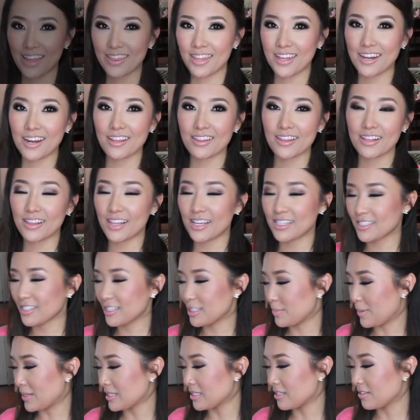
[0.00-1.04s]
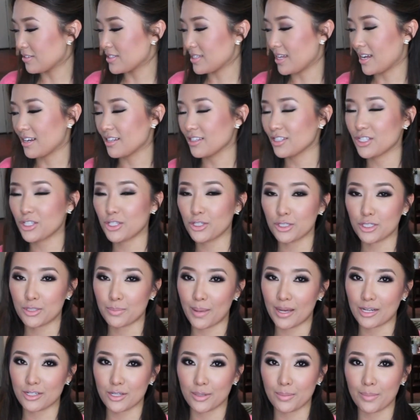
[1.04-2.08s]
And then on the less expensive side of the shoe
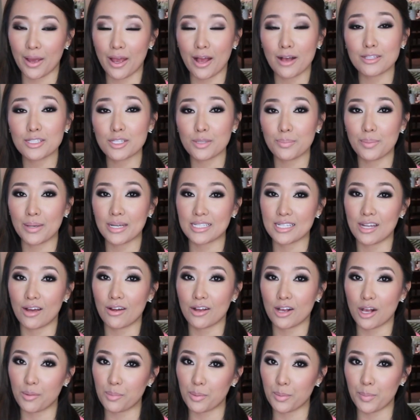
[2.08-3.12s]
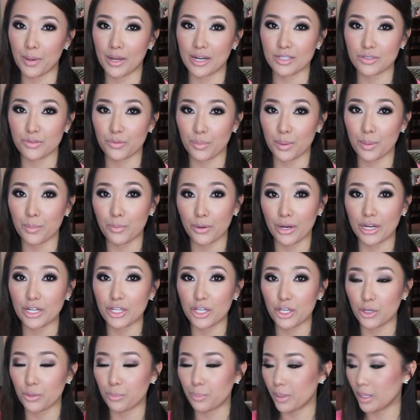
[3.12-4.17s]
spectrum, I also picked out a couple pairs from the brand
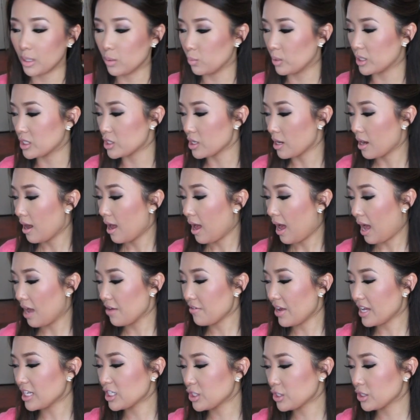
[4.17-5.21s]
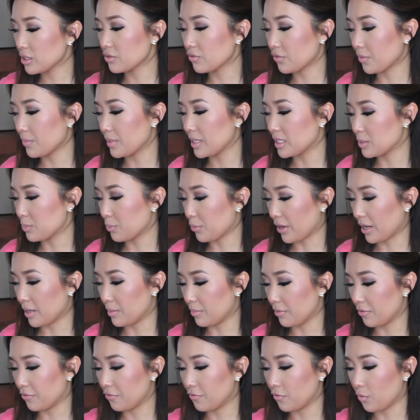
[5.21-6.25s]
Qupid, which I've had shoes from this
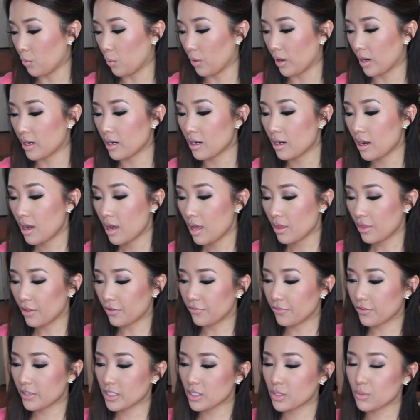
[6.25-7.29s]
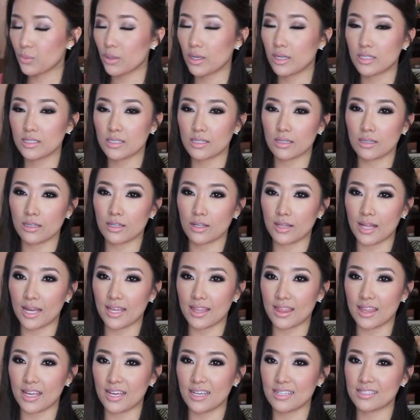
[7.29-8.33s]
brand before. The first ones look
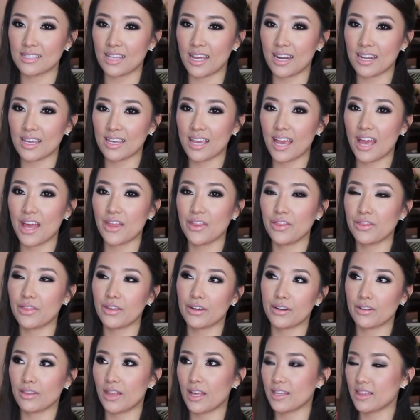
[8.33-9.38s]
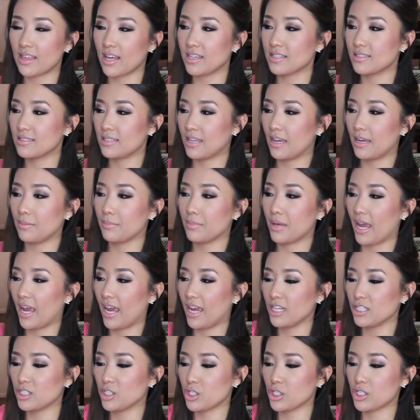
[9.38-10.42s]
like this, and again, they're like that same
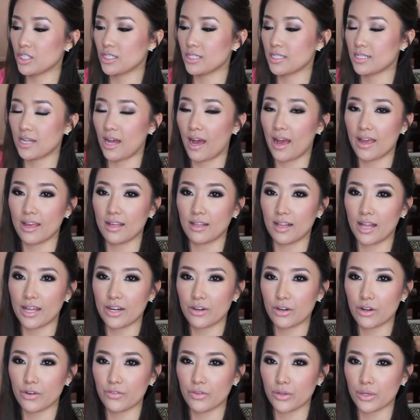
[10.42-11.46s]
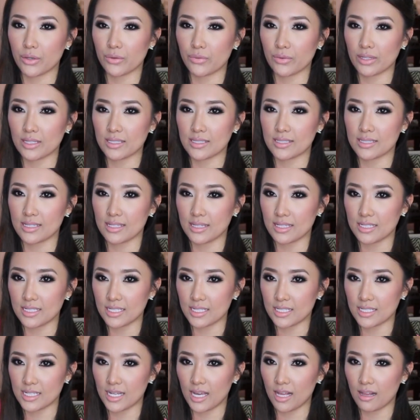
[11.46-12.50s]
cage style. I don't know if you can really see the
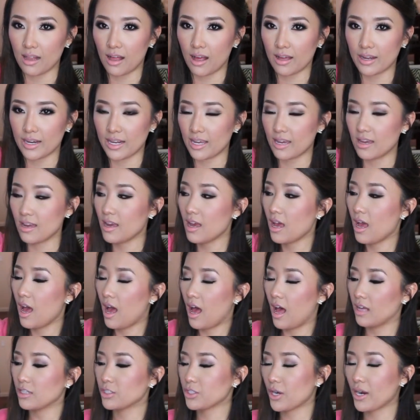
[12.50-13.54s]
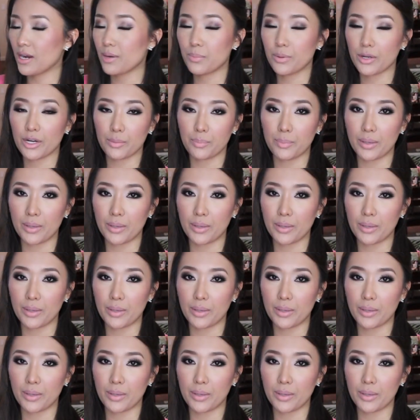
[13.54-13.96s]
detail on it. I'll try and put a